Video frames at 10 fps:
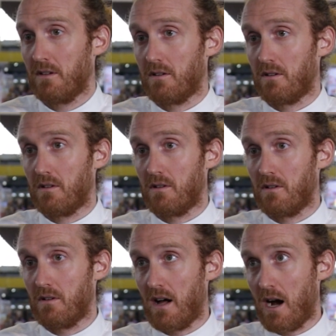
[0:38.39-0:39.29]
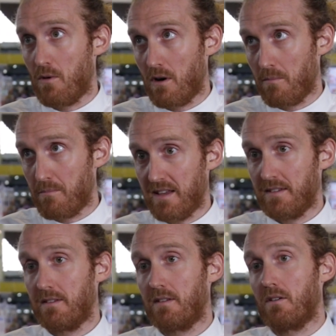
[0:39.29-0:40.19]
Our
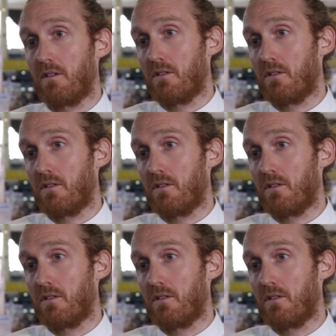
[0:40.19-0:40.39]
best